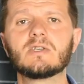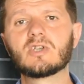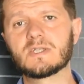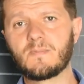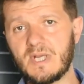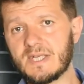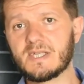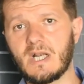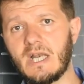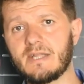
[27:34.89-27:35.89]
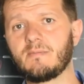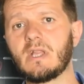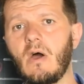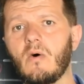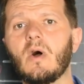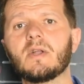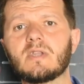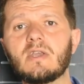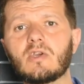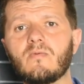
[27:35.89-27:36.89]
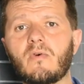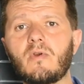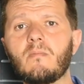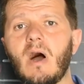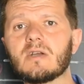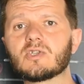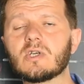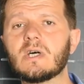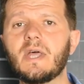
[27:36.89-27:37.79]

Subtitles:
Just please let me know. Thank you very much.